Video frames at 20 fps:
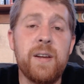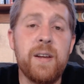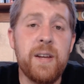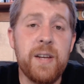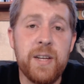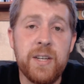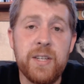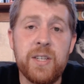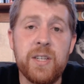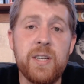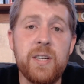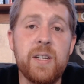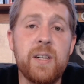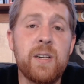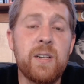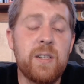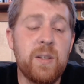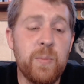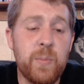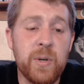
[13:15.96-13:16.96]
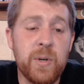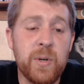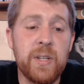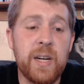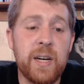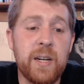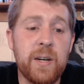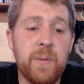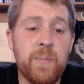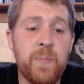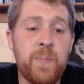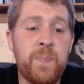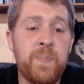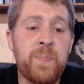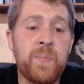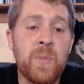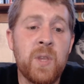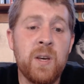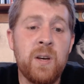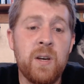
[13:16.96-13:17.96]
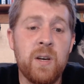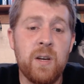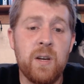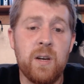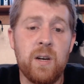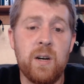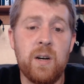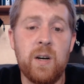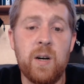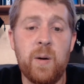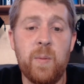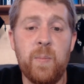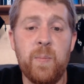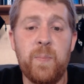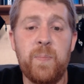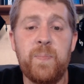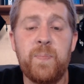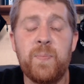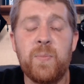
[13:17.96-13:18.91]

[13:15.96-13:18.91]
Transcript: easy to build on.